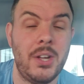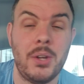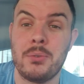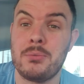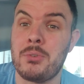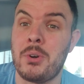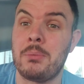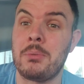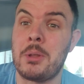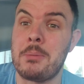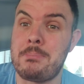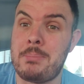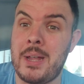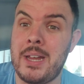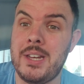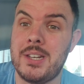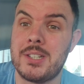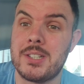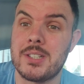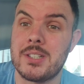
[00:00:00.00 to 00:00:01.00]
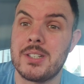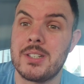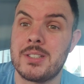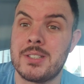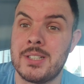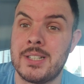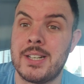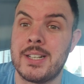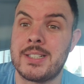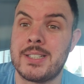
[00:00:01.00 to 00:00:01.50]
from the base
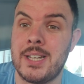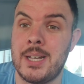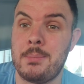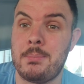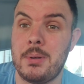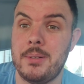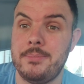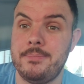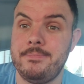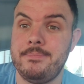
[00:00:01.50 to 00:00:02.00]
to the tip.